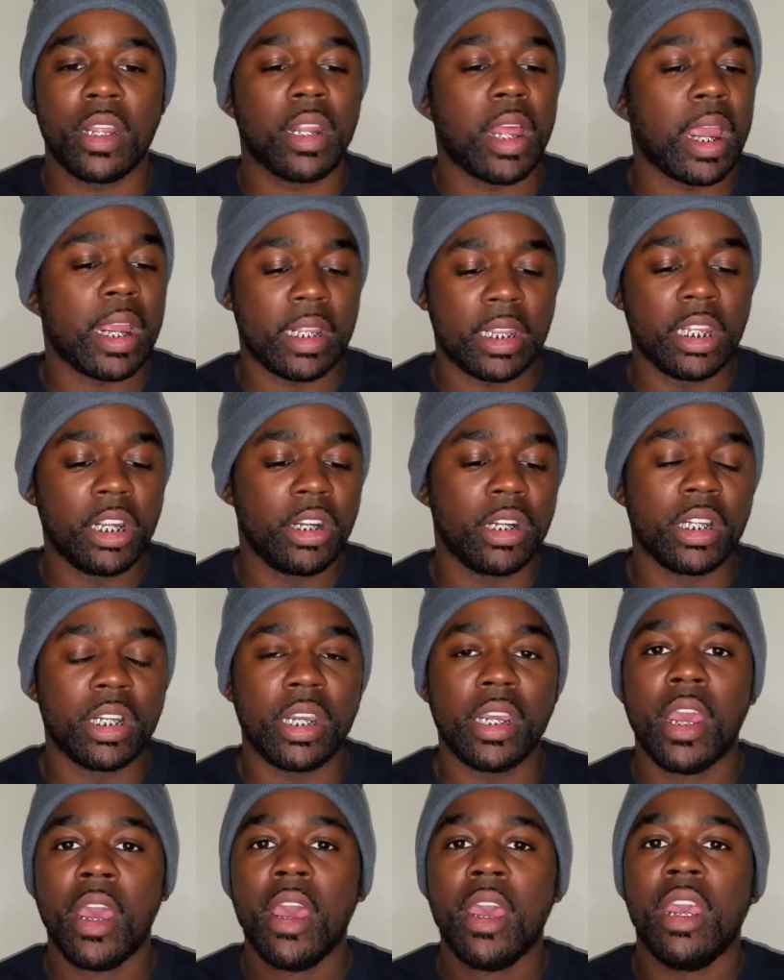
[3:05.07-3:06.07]
Like,
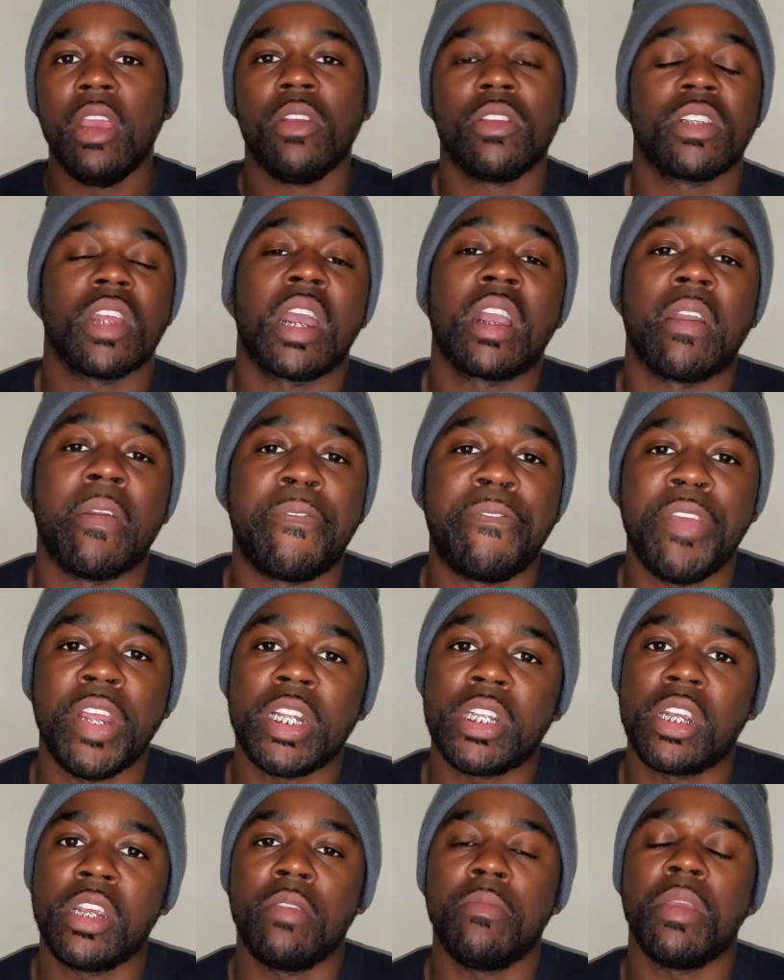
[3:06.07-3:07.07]
literally, it was like a
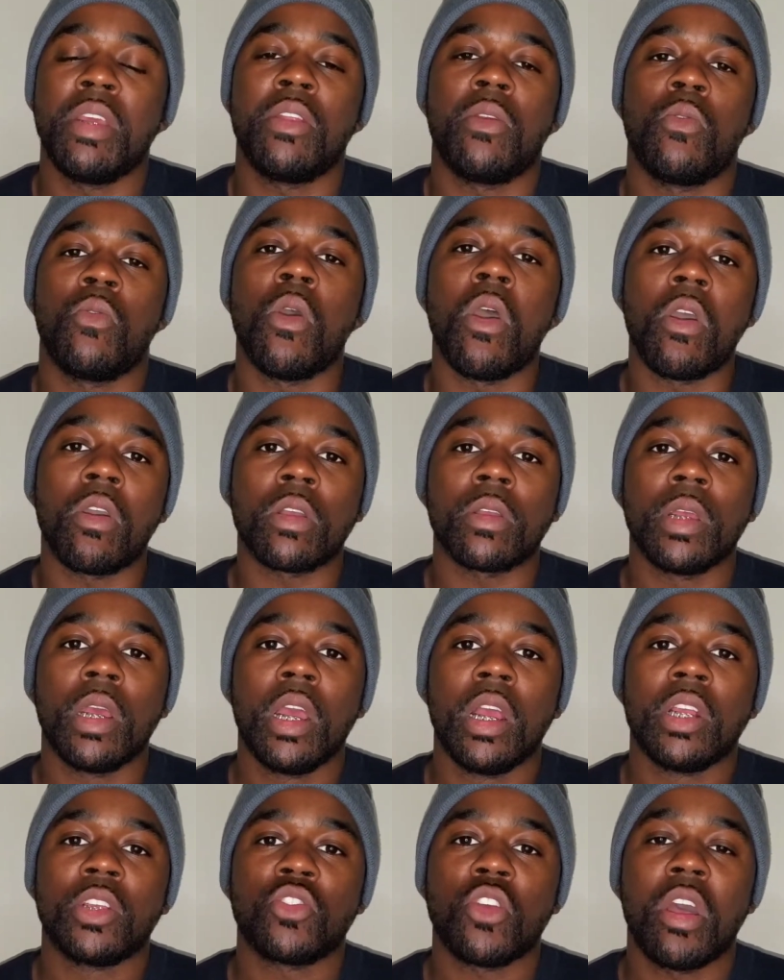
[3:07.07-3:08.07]
15-minute walk.
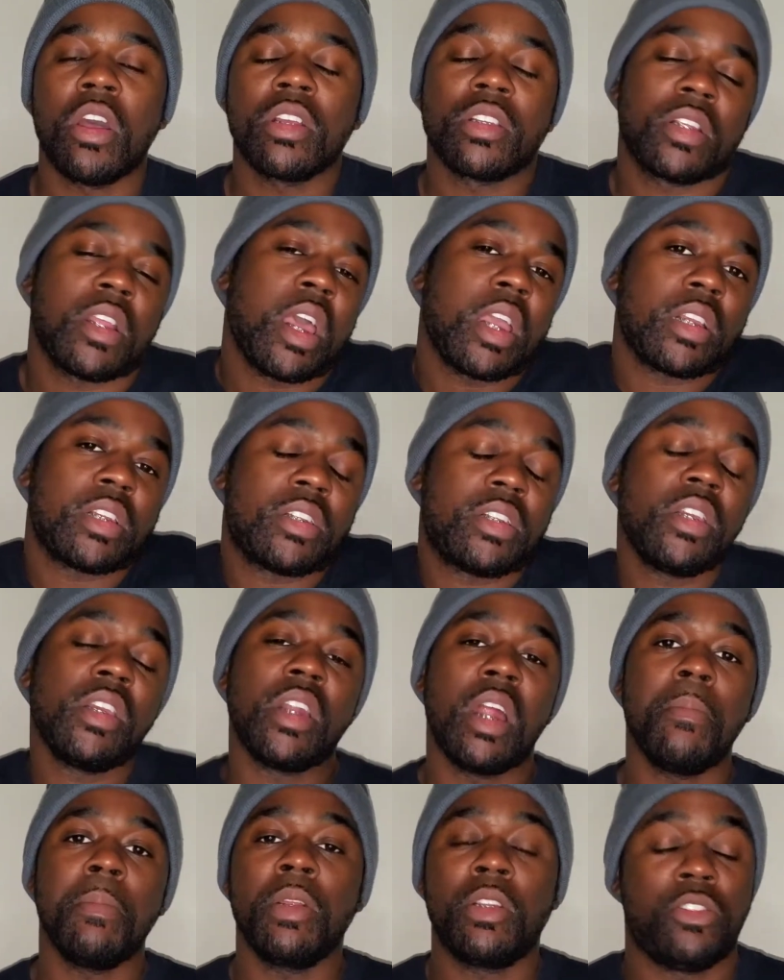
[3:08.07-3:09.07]
So I was like, shit,
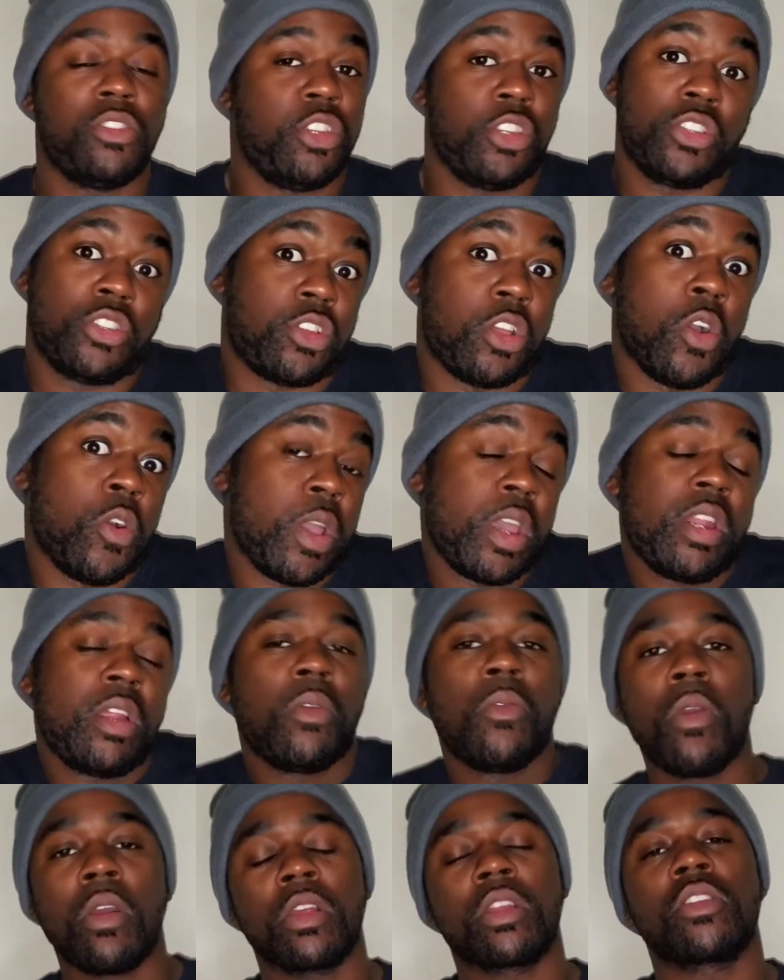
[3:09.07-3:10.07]
I'm gonna just go ahead
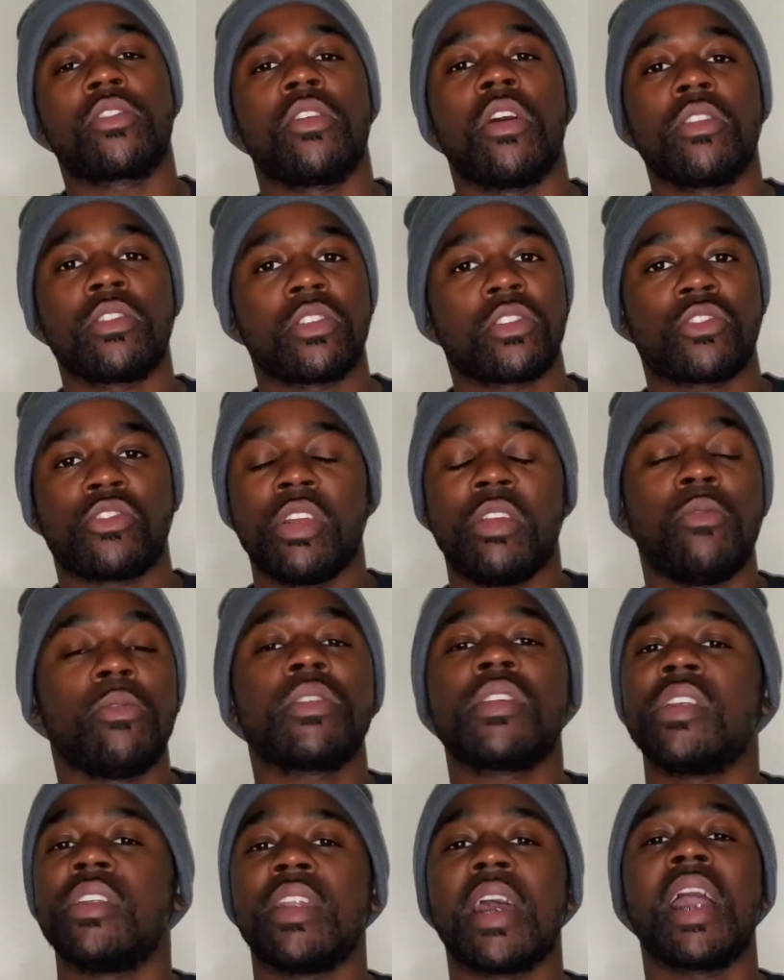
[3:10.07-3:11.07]
and walk across the street. It
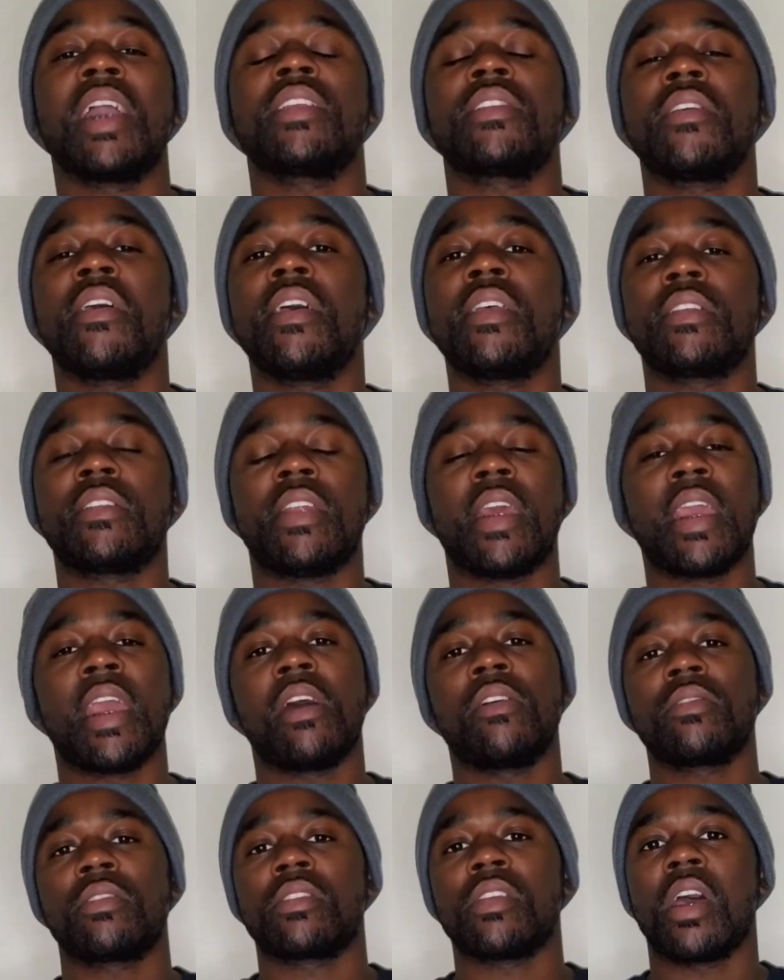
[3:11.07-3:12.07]
was a nice-ass day
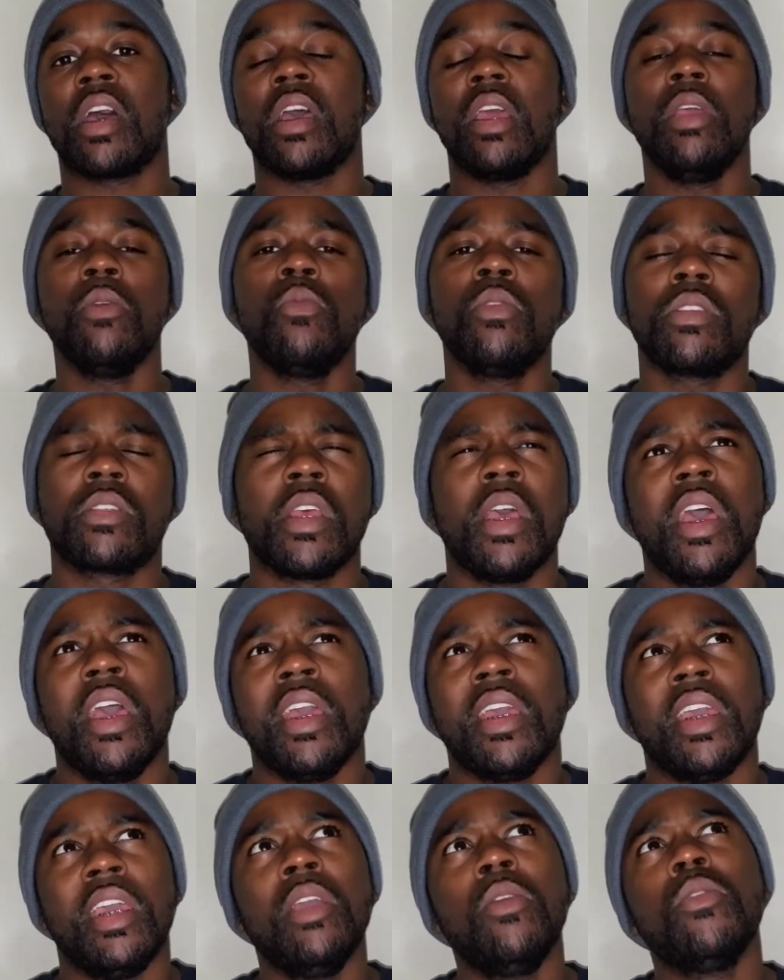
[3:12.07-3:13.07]
outside. It
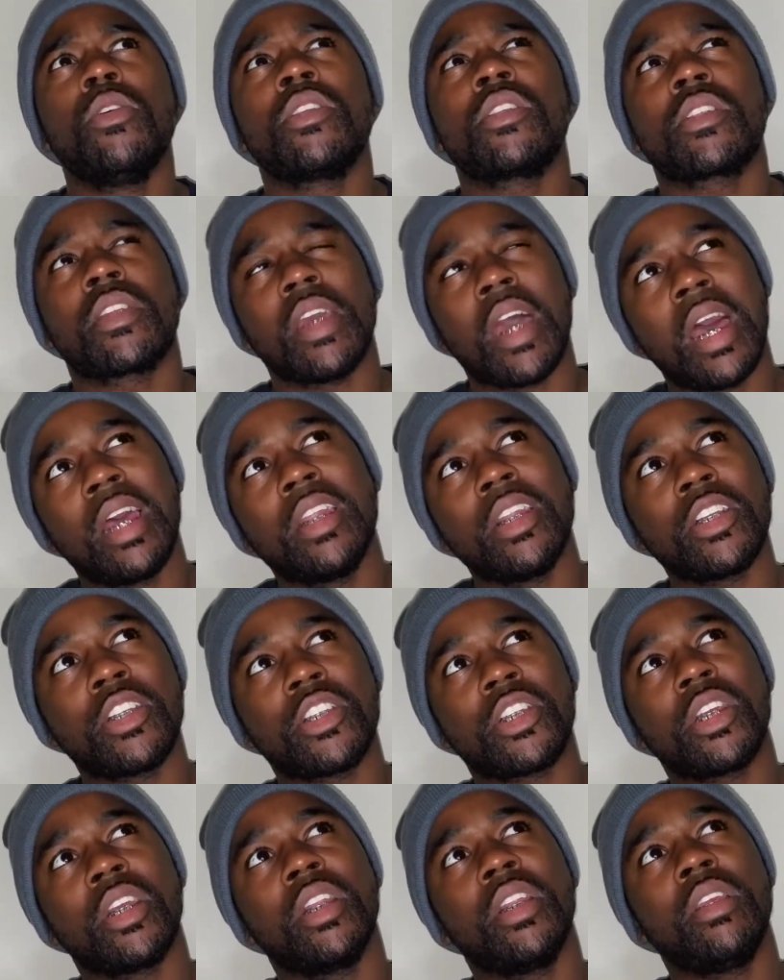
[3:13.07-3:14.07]
was kind of
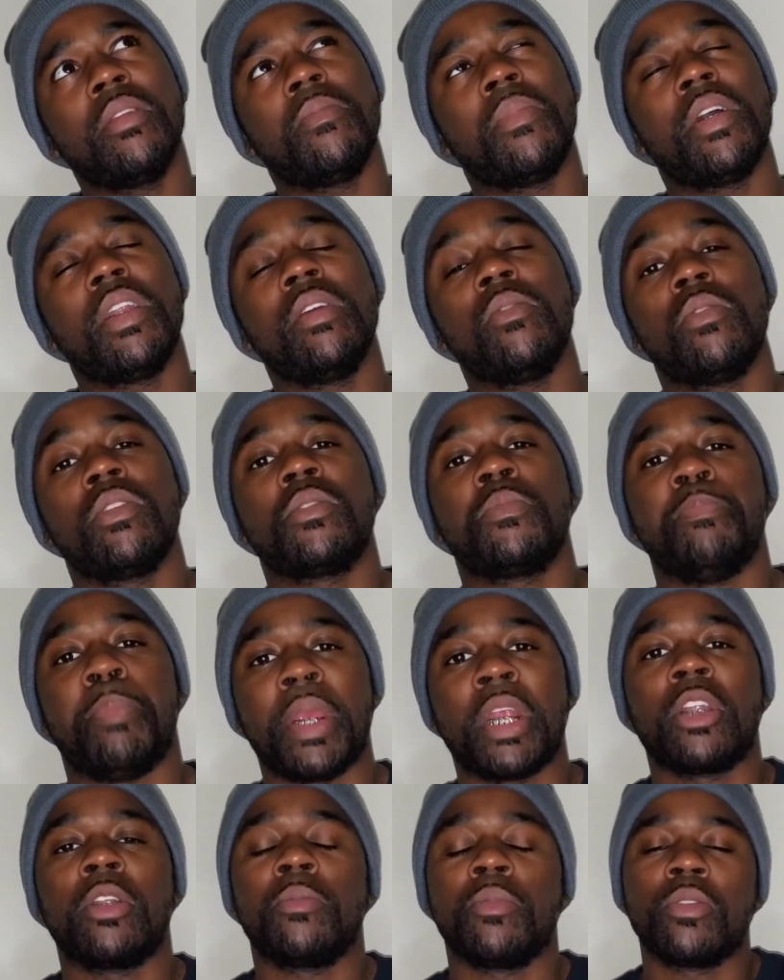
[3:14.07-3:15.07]
chilly, but it was
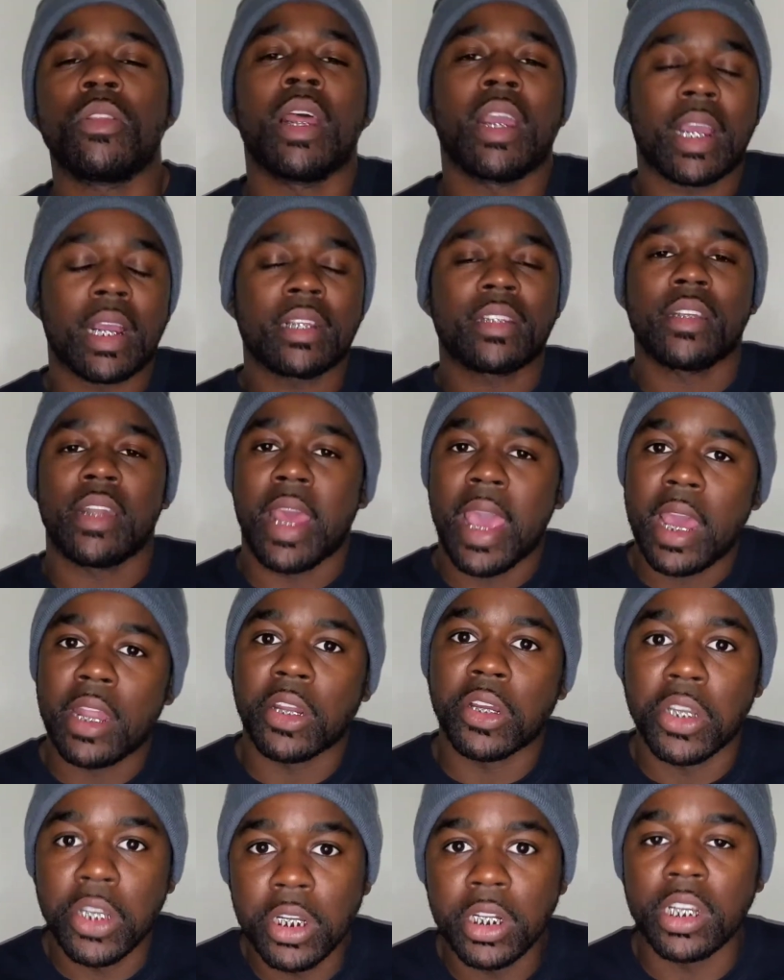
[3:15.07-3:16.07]
bearable. Like I said, I had
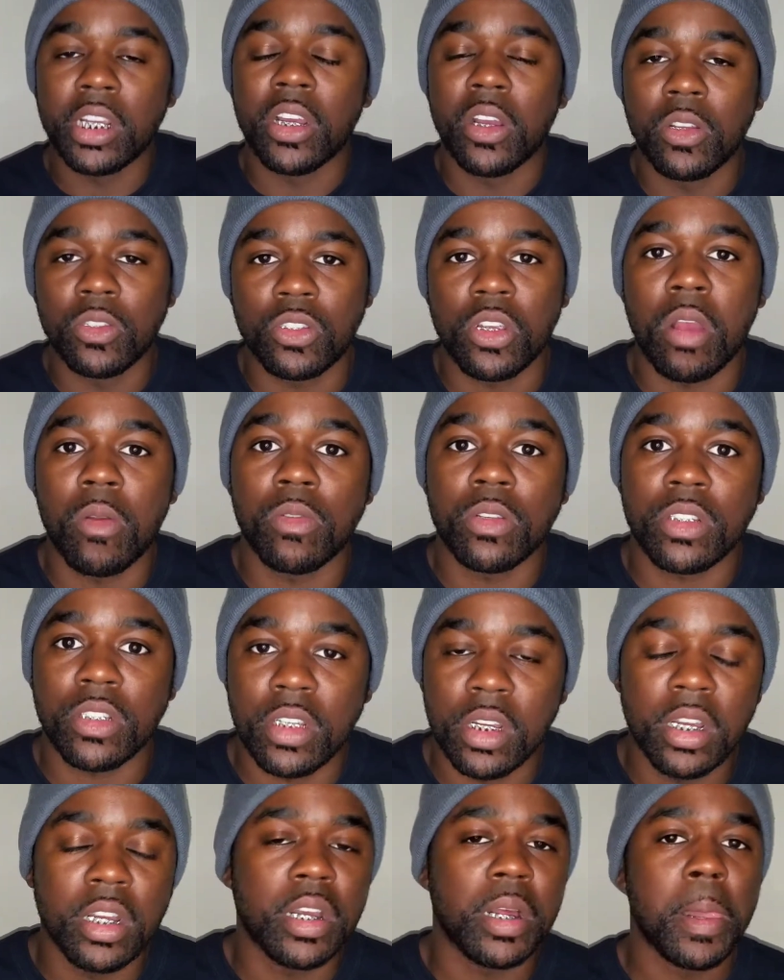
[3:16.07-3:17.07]
a hoodie on, so I was
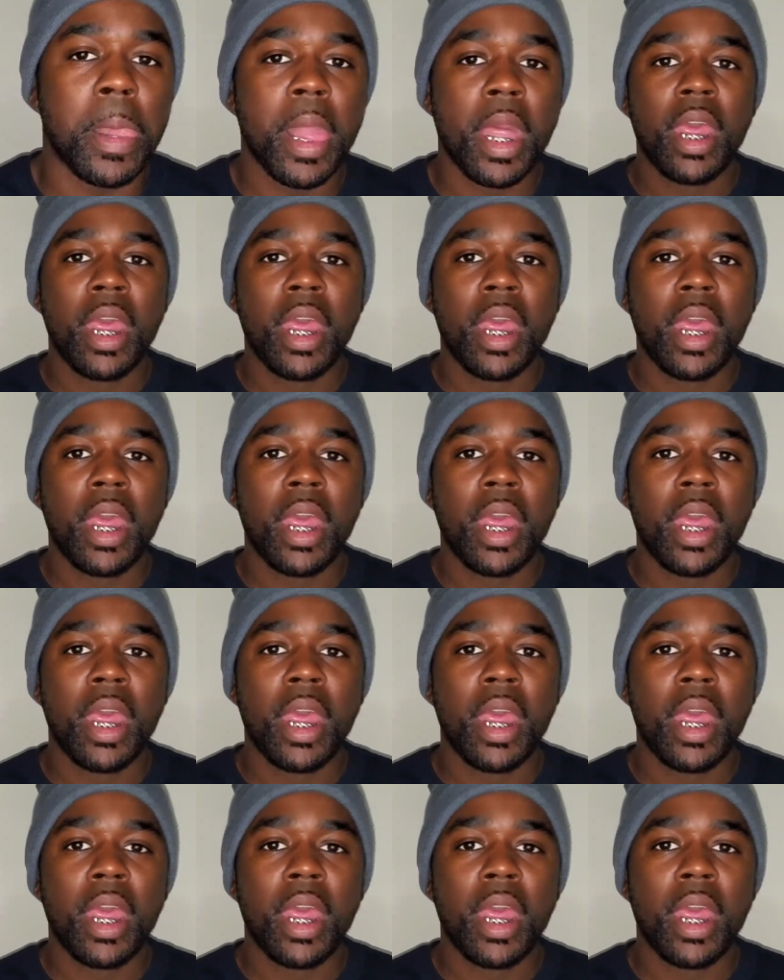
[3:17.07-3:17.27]
good.